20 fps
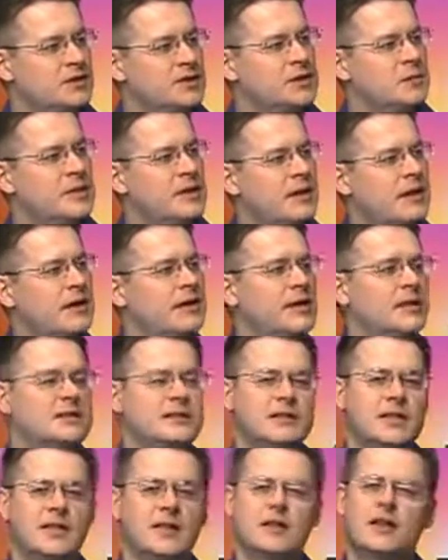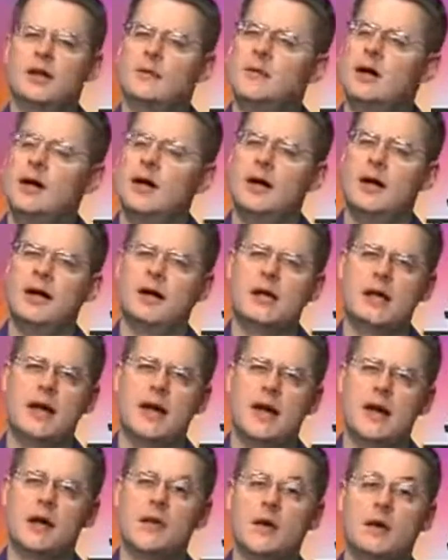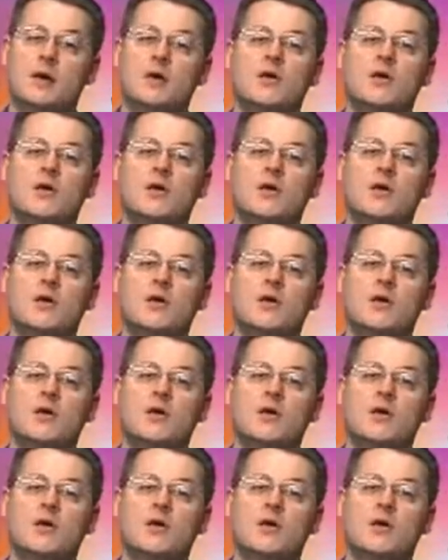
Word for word: Shabir Ali is telling them, ah, oh, yeah,